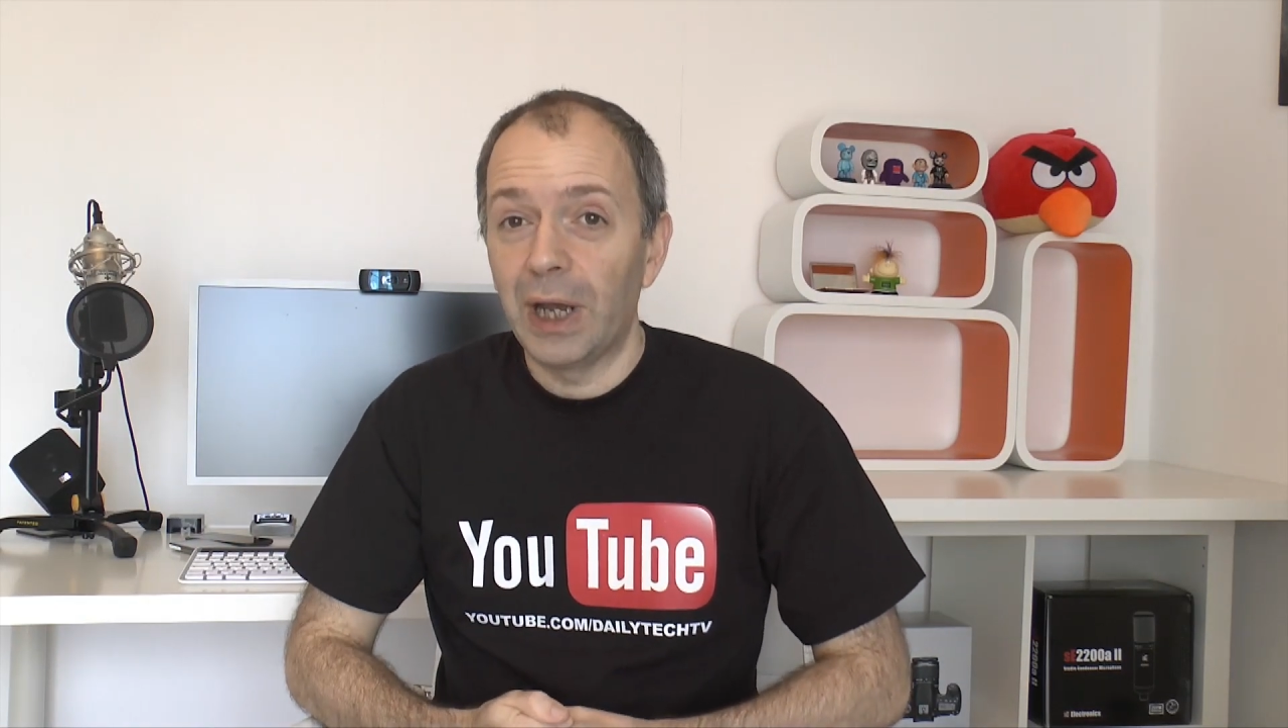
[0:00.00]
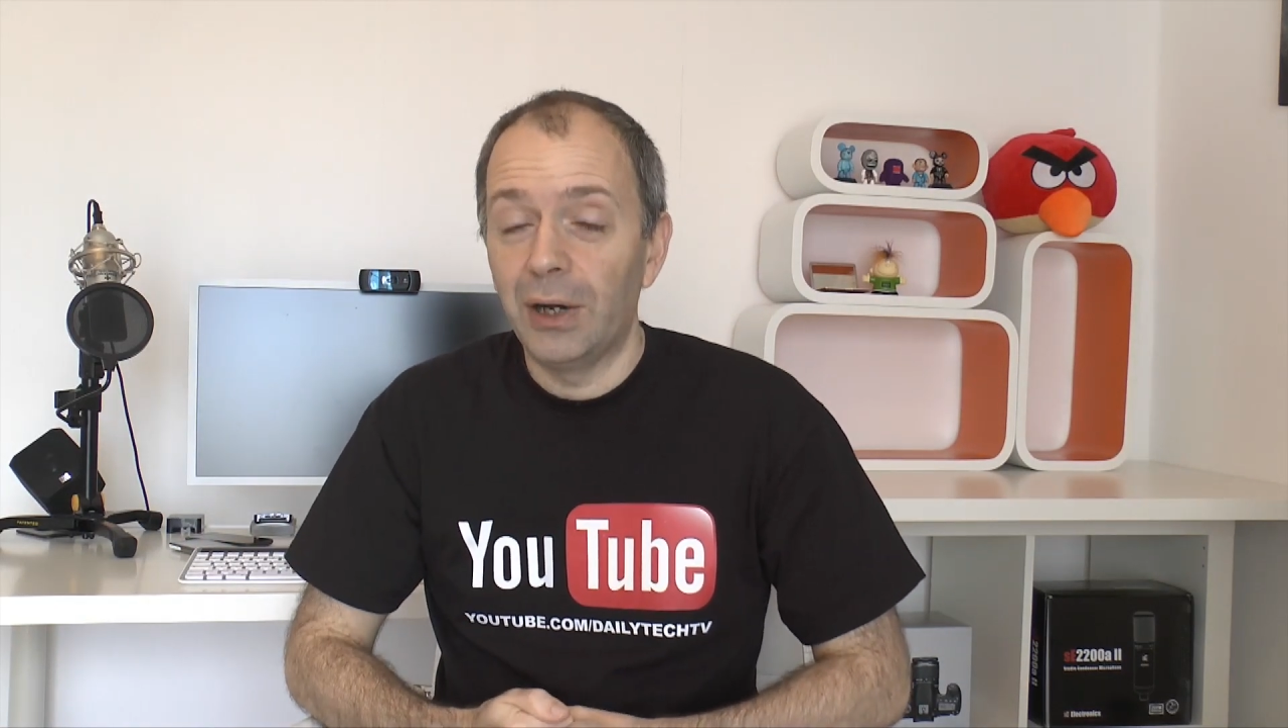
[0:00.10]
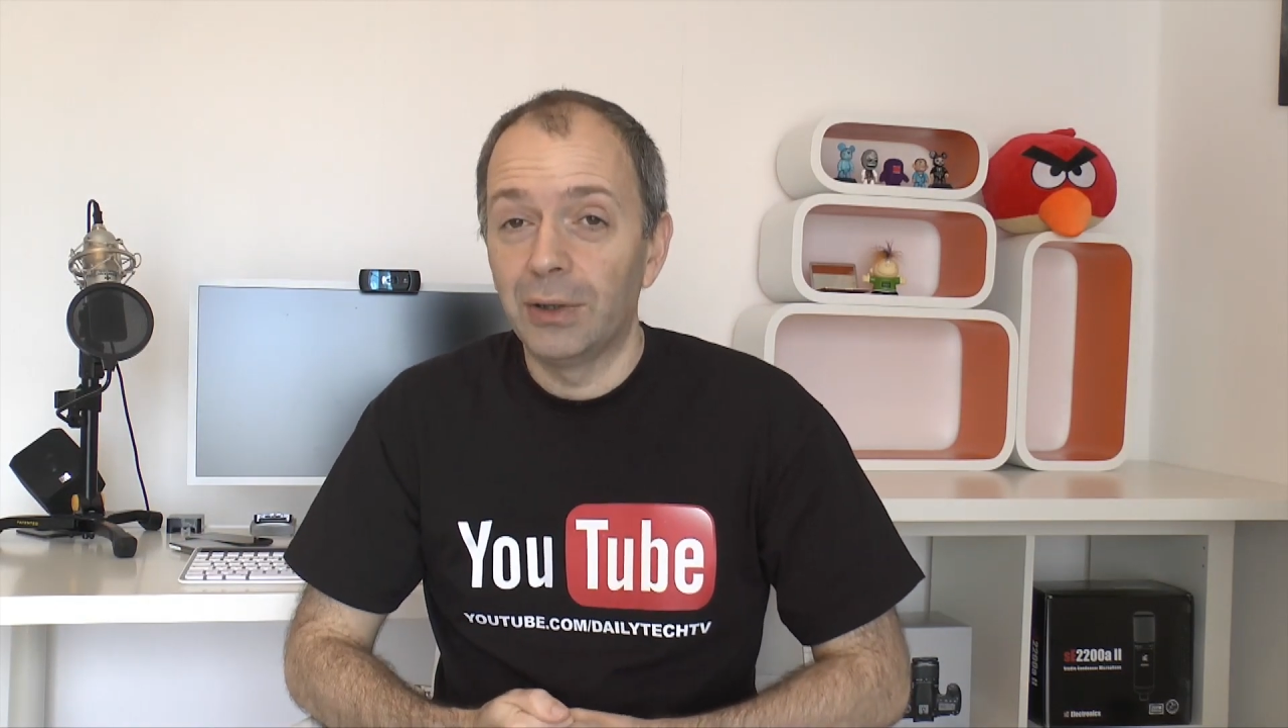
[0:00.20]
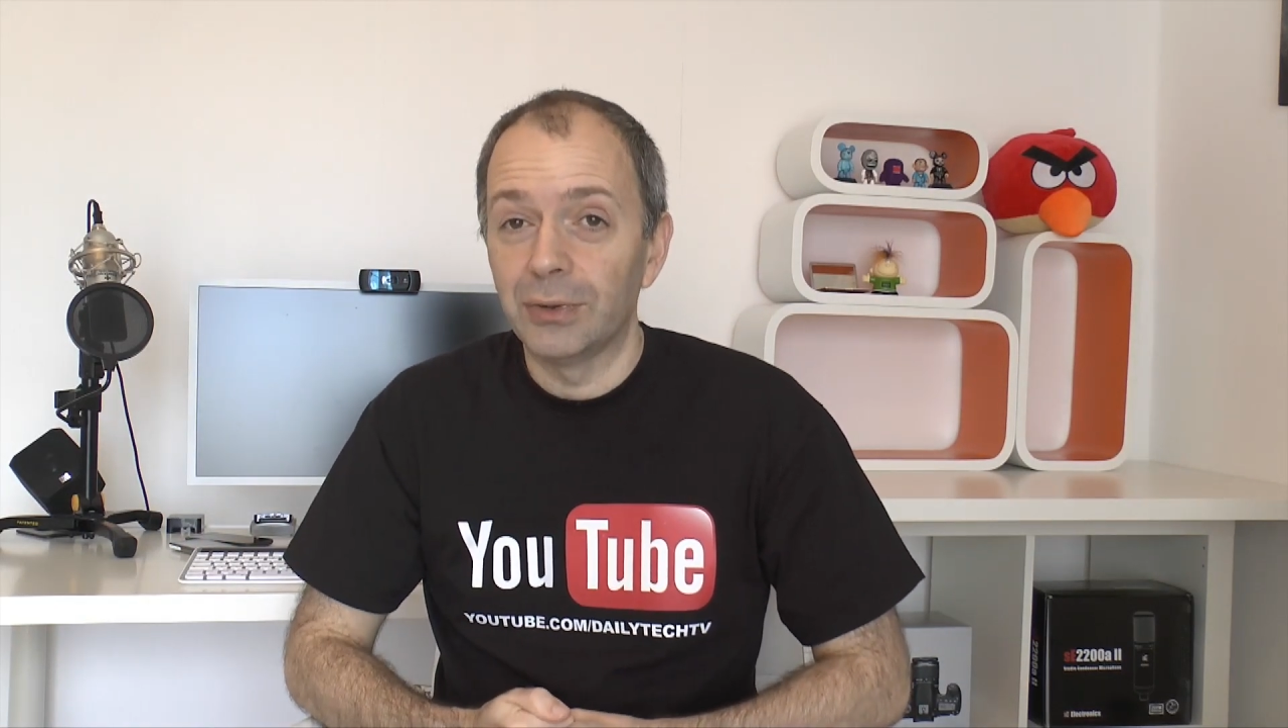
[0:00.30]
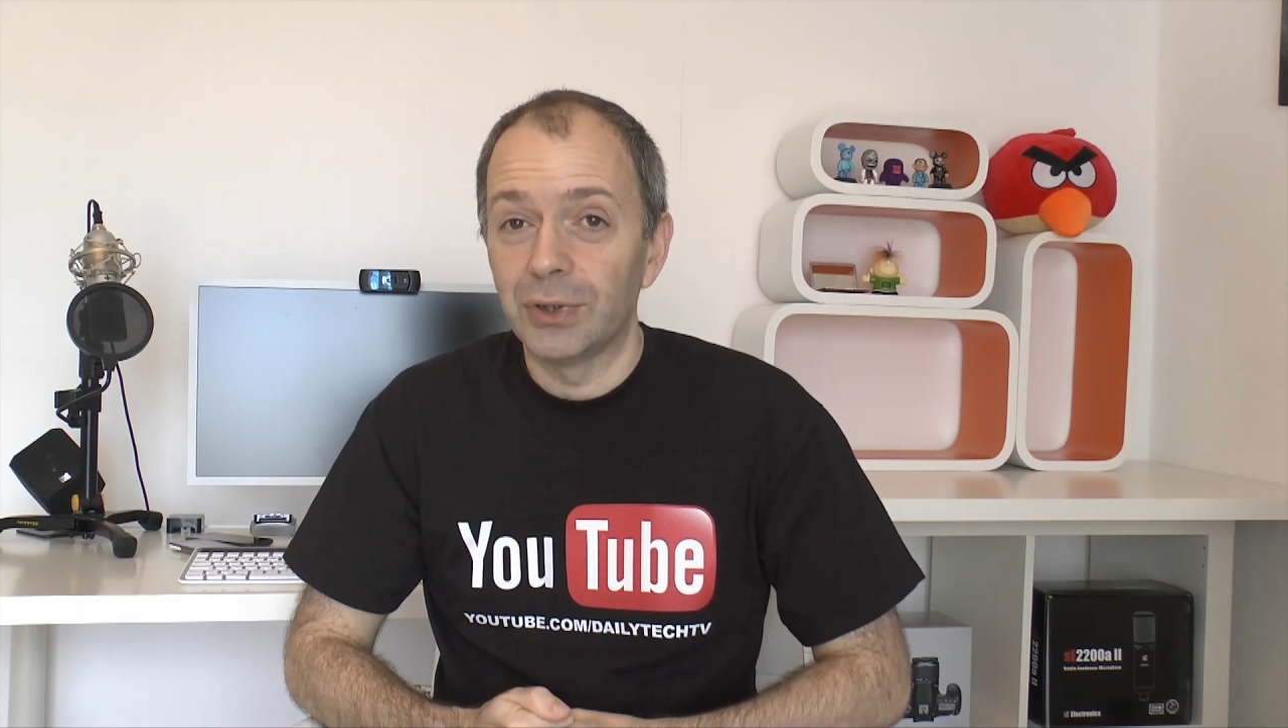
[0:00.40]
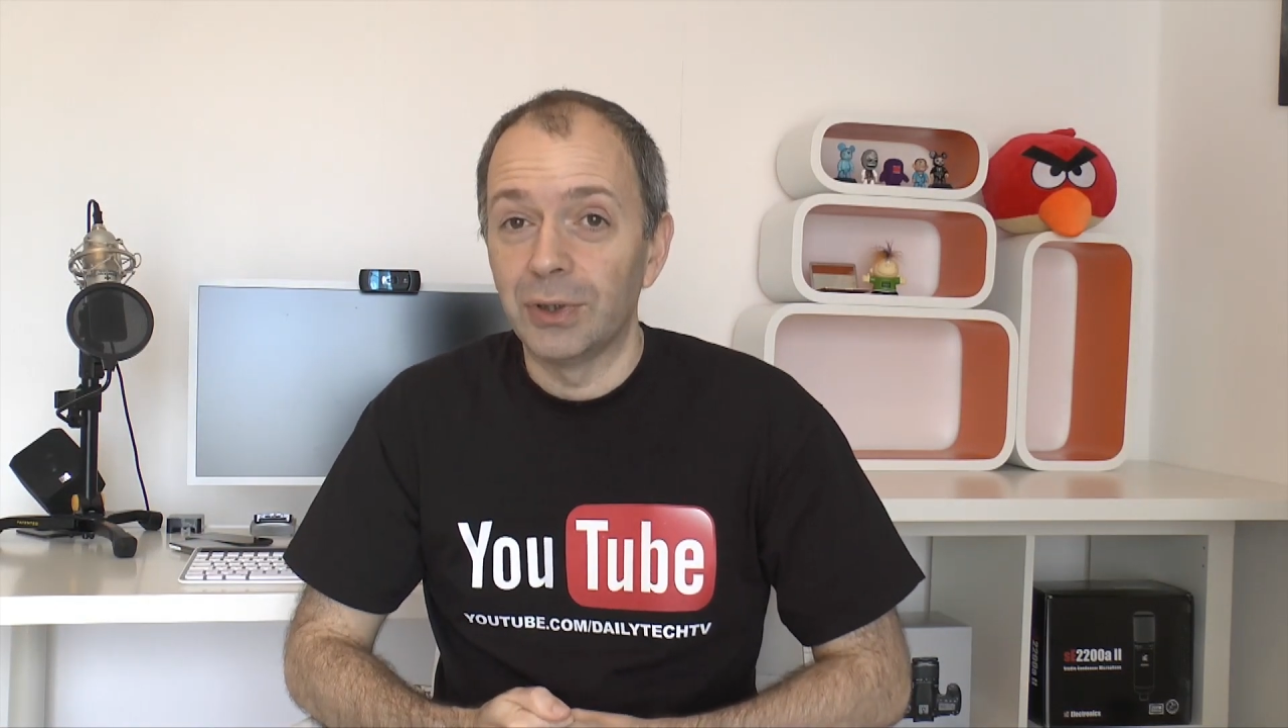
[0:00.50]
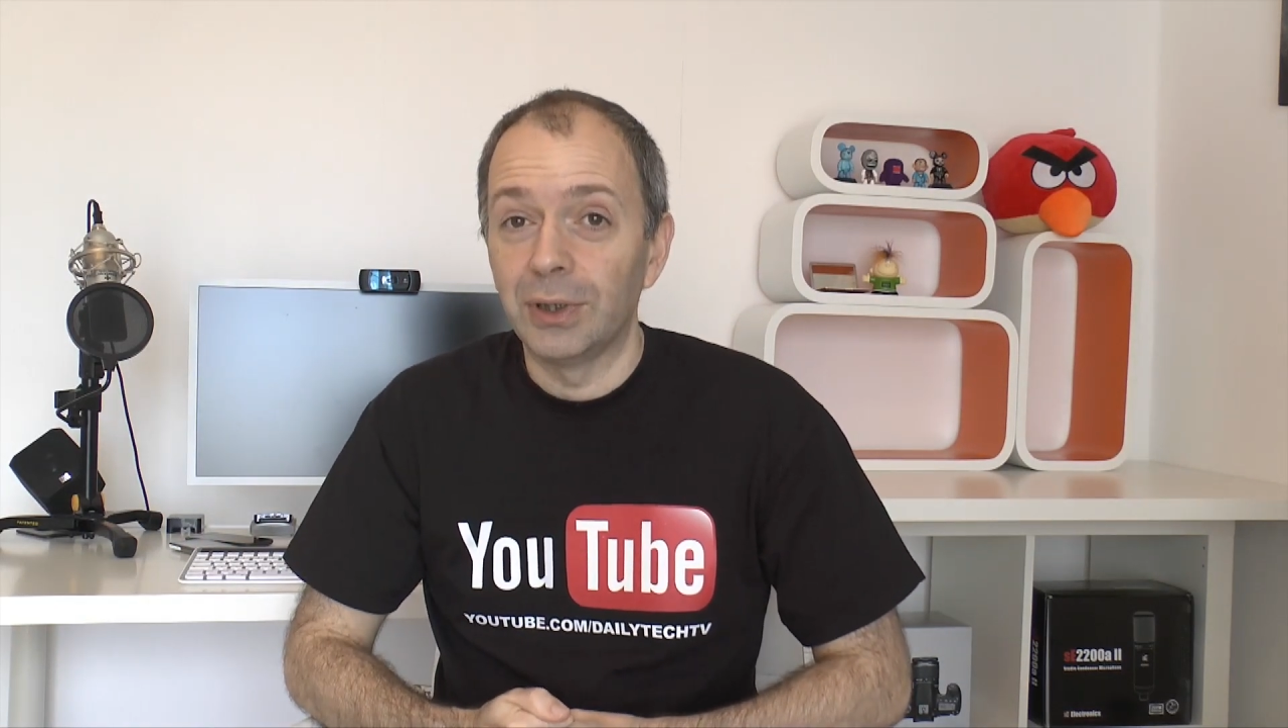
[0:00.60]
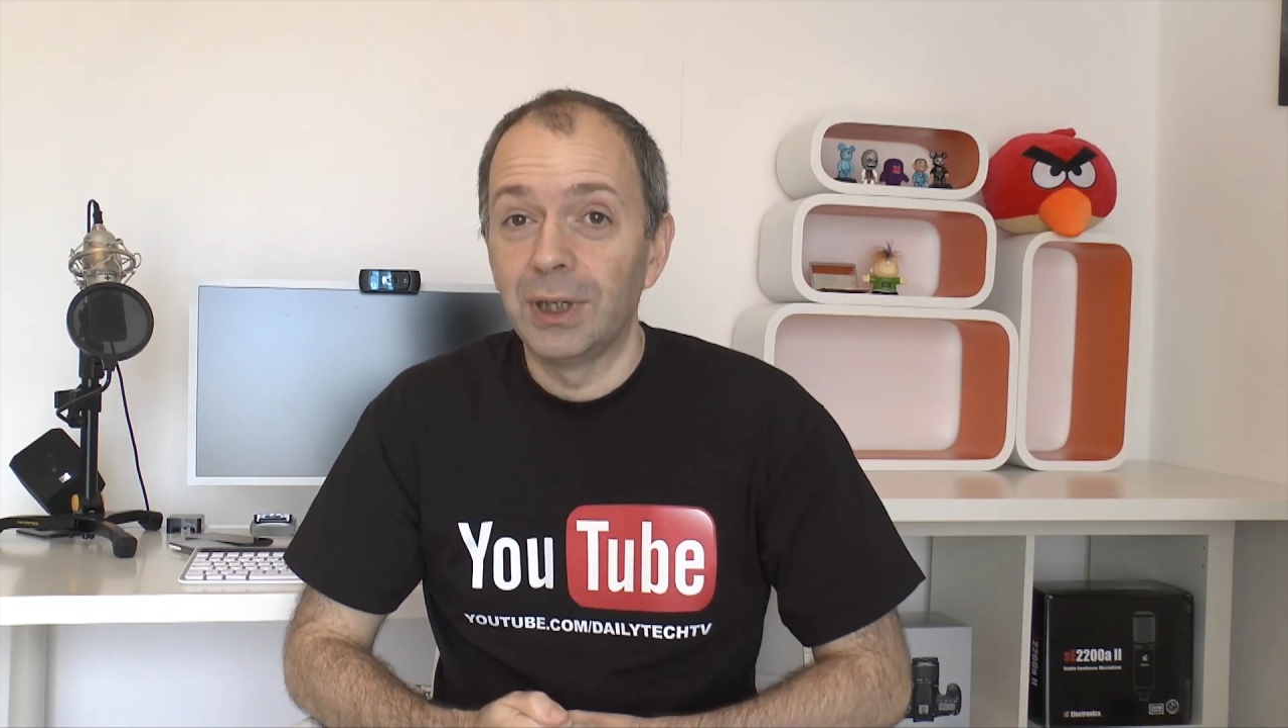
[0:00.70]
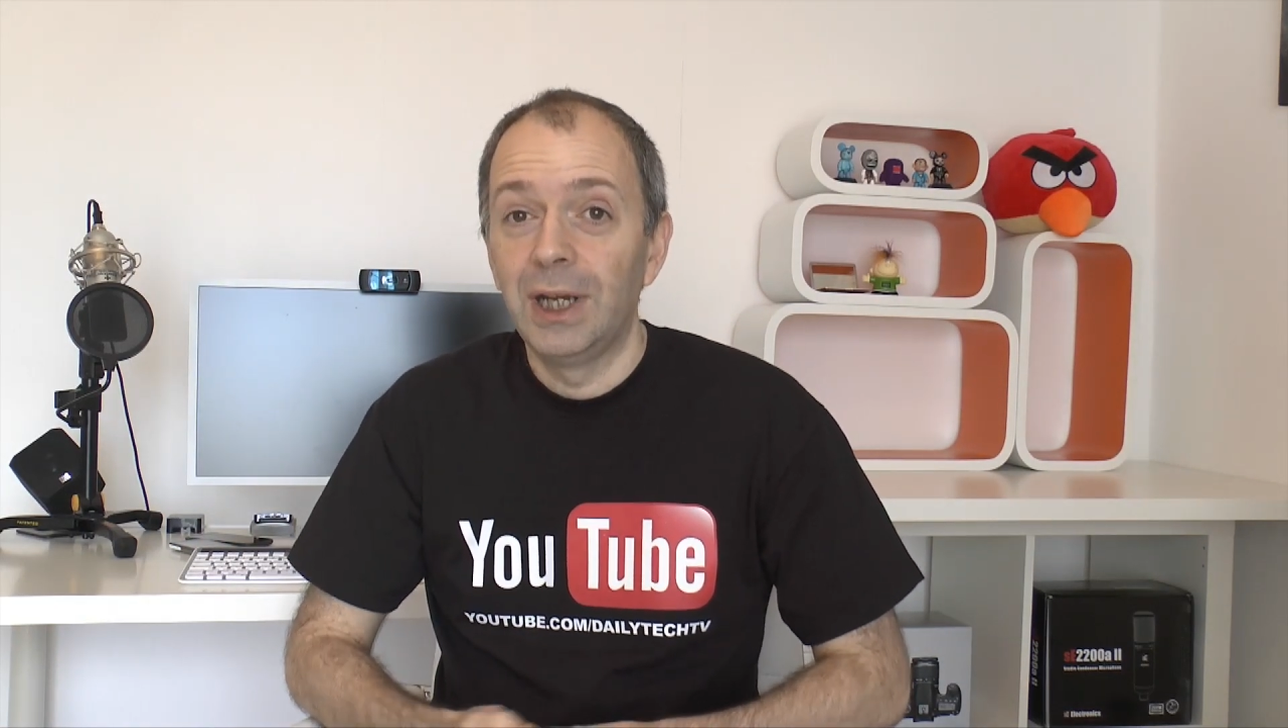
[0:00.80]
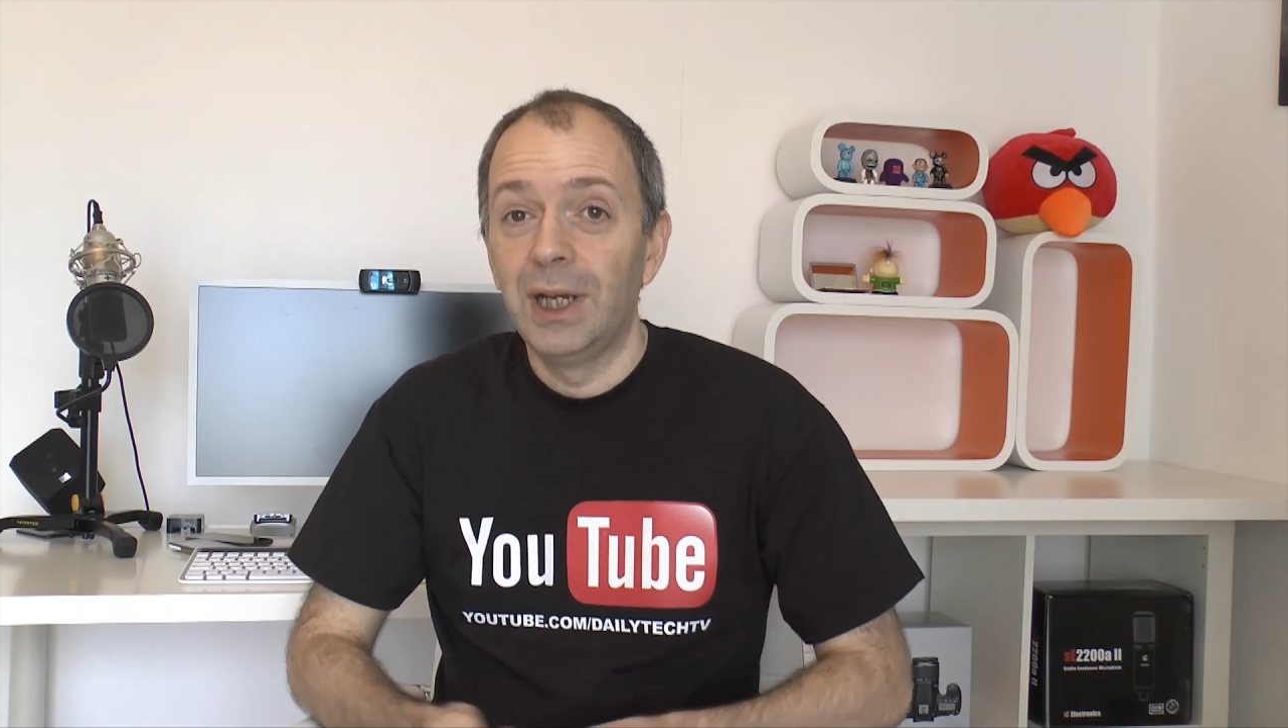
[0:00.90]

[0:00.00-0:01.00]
get answered.